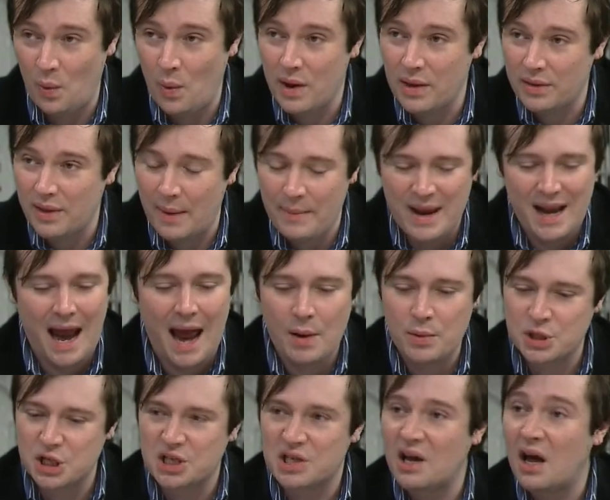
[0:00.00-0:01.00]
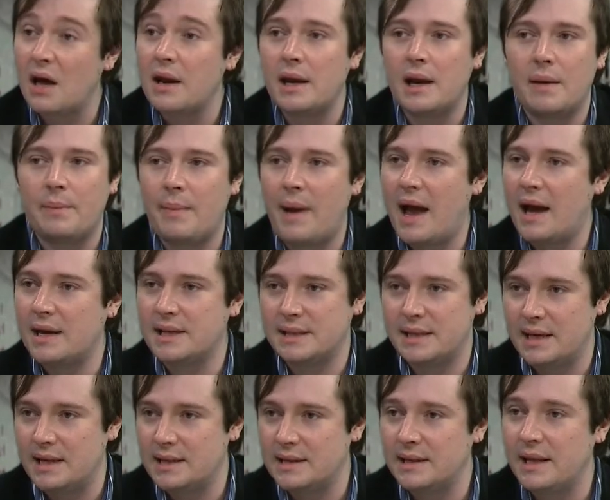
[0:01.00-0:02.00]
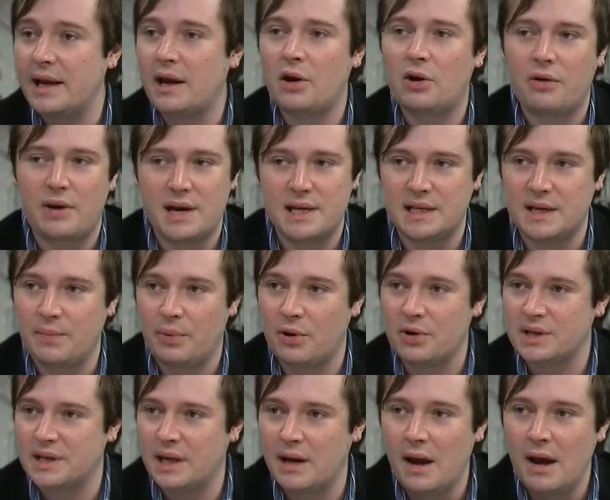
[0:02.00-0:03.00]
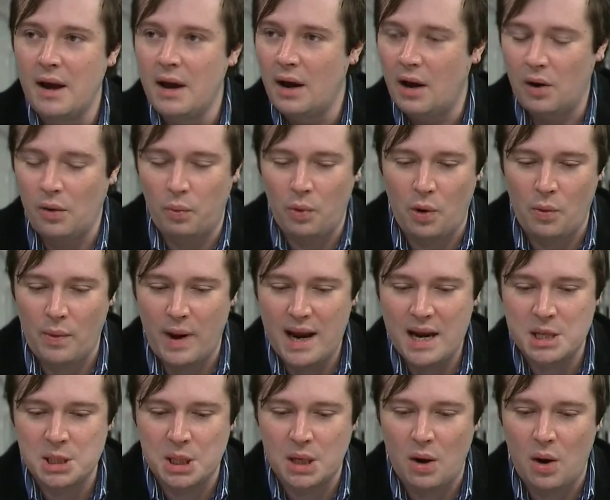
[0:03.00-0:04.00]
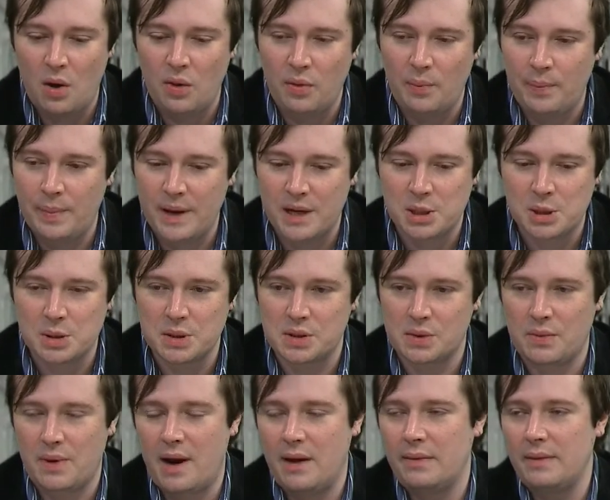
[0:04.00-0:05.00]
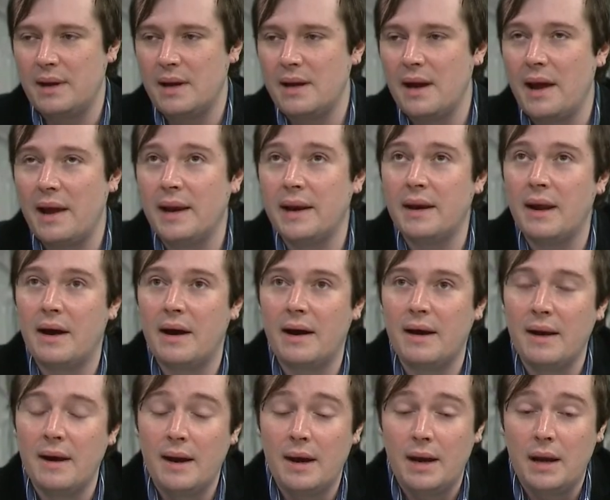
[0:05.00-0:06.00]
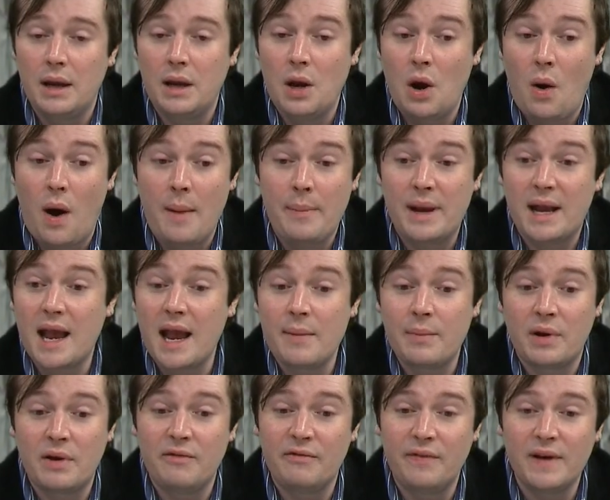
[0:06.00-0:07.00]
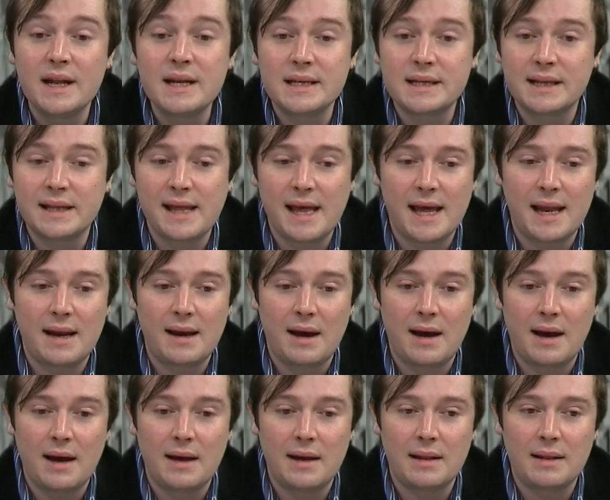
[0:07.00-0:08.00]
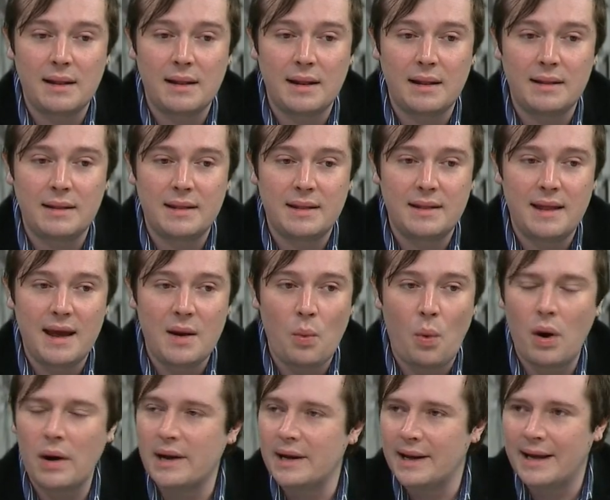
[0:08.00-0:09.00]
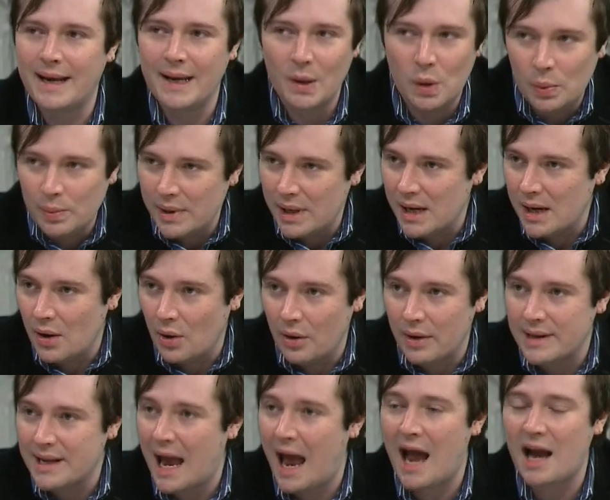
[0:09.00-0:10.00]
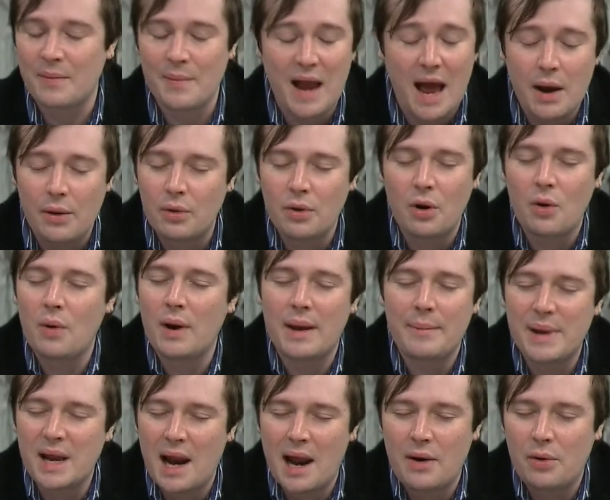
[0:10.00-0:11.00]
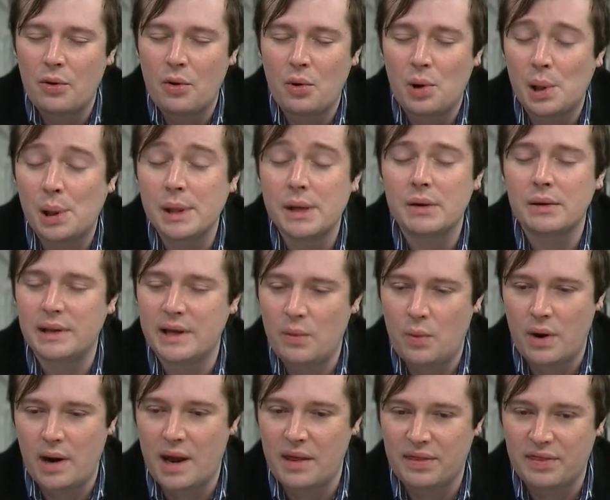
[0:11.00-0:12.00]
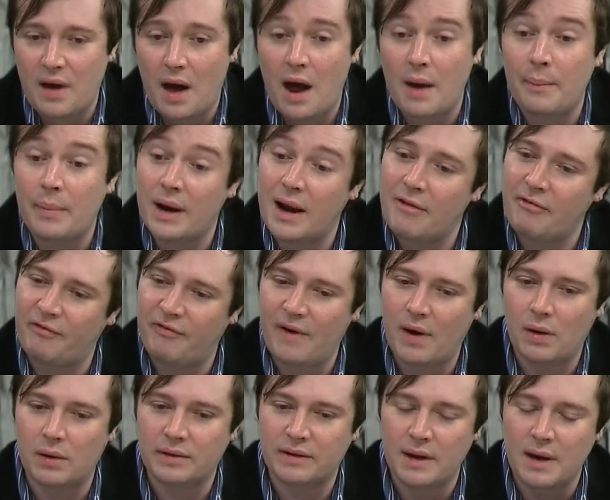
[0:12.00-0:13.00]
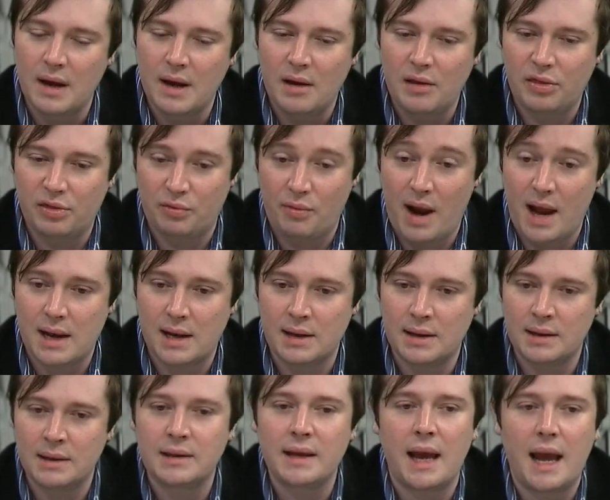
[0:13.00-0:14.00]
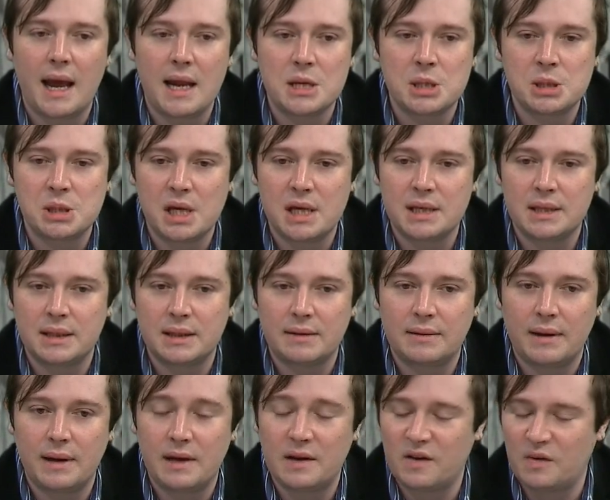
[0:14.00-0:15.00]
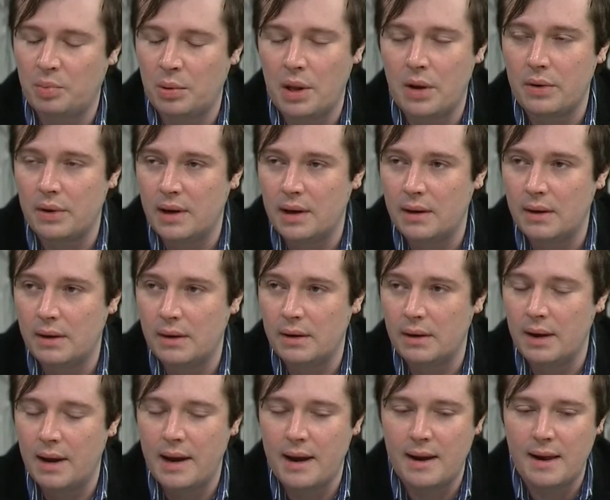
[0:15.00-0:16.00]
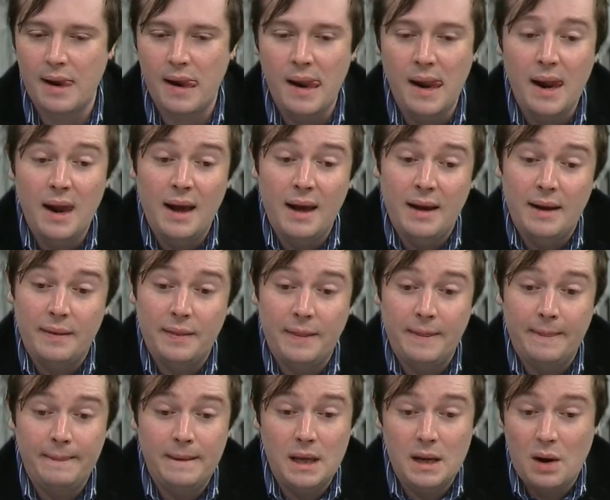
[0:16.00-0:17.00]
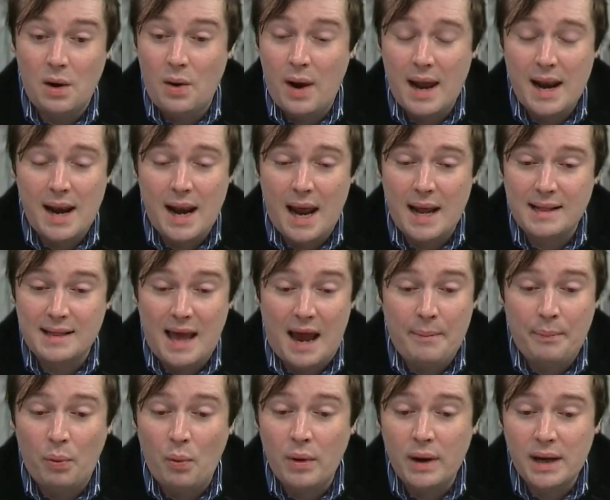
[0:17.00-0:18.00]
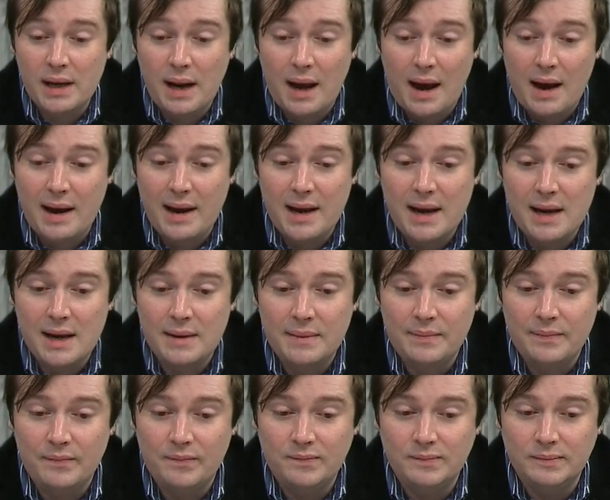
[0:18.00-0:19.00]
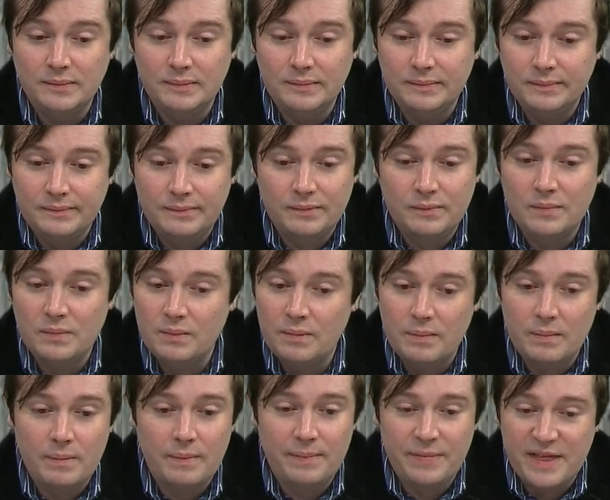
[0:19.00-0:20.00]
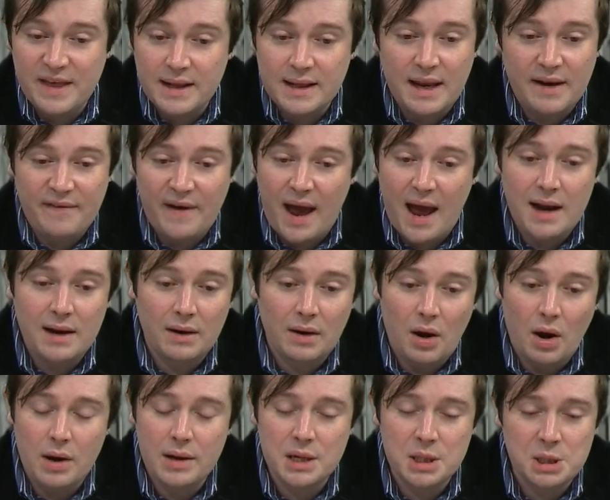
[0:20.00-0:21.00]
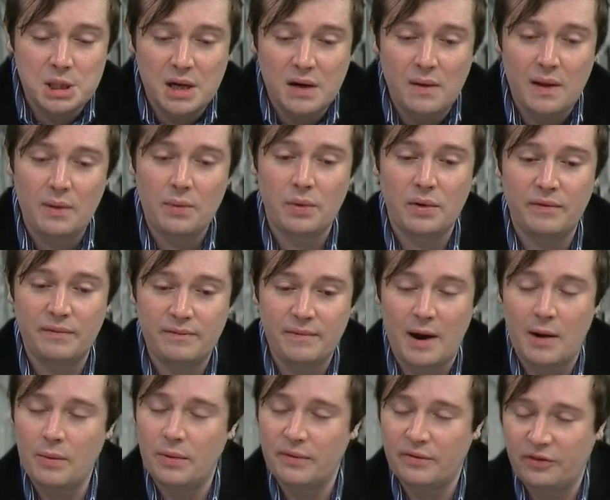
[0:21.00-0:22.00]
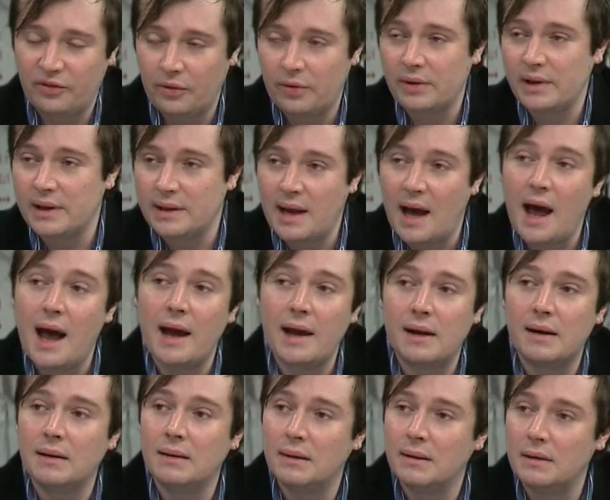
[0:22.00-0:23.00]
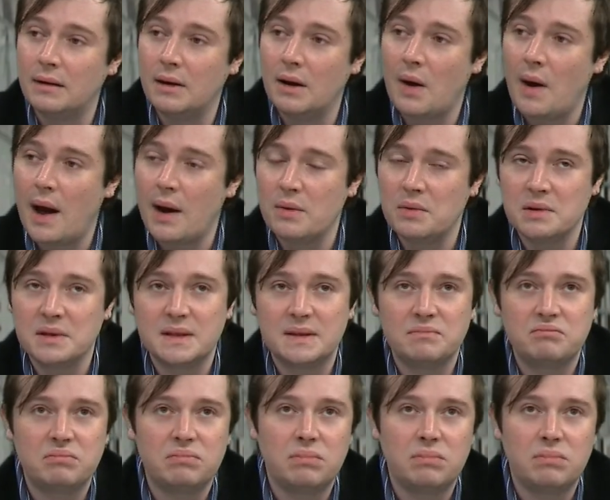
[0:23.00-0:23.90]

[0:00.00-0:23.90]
with. I mean, I was just cutting up magazines like a crazy person, arranging all the pictures around me. And, you know, I became convinced that they wanted to kill me or attack me. I don't know. I mean, I don't know clearly what I thought, but I felt threatened and just exploded. You know, at that point, I think that if I hadn't gone to jail, I would have certainly died. You know, I was